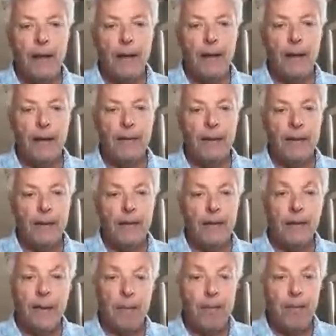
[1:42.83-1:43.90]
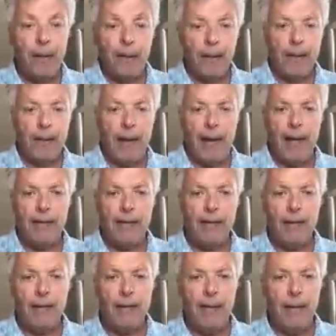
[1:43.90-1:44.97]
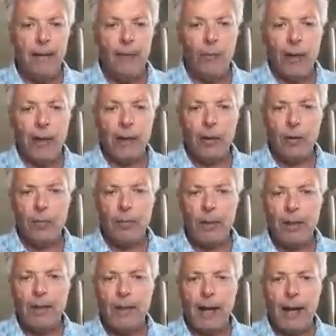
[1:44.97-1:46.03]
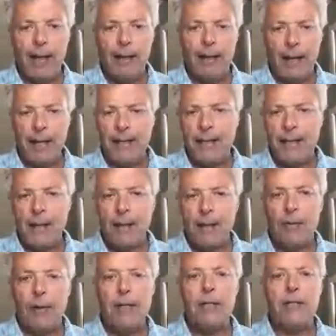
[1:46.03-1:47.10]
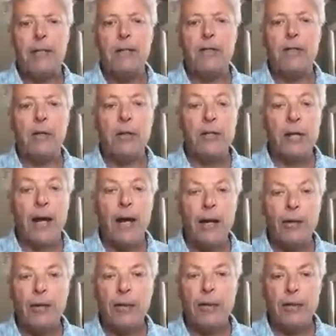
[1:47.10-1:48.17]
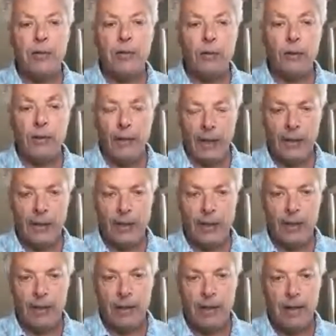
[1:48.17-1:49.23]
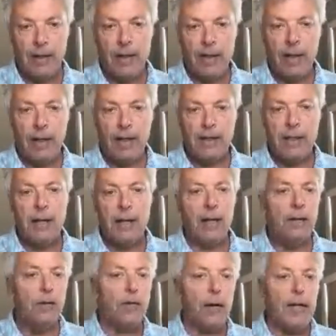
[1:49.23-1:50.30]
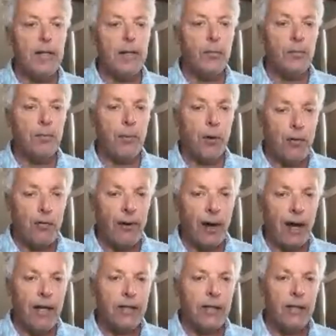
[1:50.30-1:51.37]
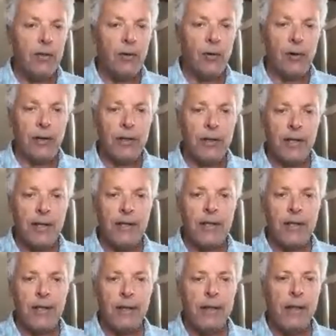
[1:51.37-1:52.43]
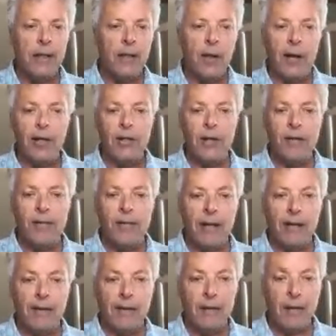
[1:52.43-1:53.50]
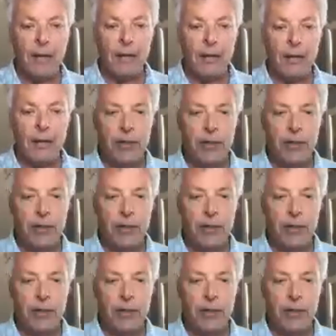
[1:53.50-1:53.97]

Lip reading: the Beetle Cat, the well-known Beetle Cat day sailor racer, turns 100 years old next year. And Stan Grayson profiles its origins and longevity in this issue.